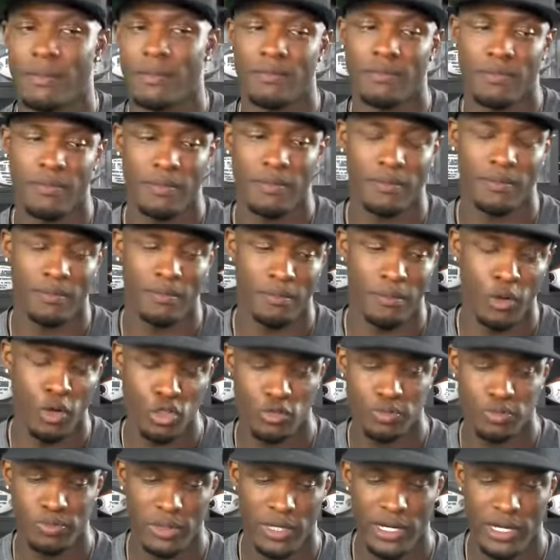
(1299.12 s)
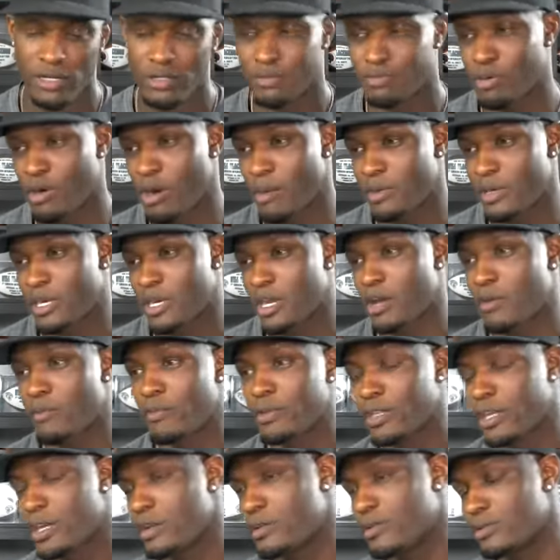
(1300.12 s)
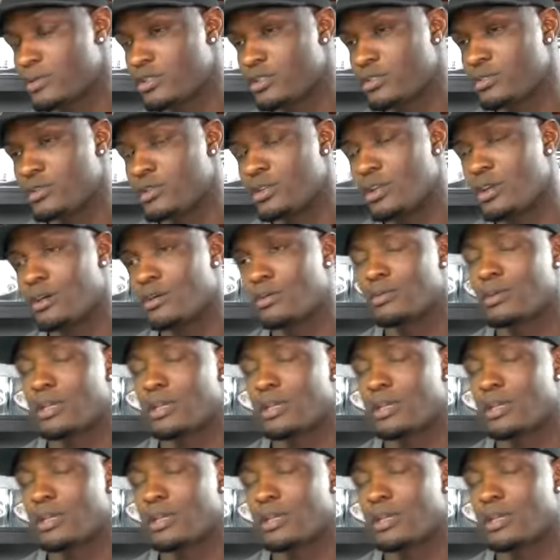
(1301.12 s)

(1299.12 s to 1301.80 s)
most players probably can't relate to, you know, like,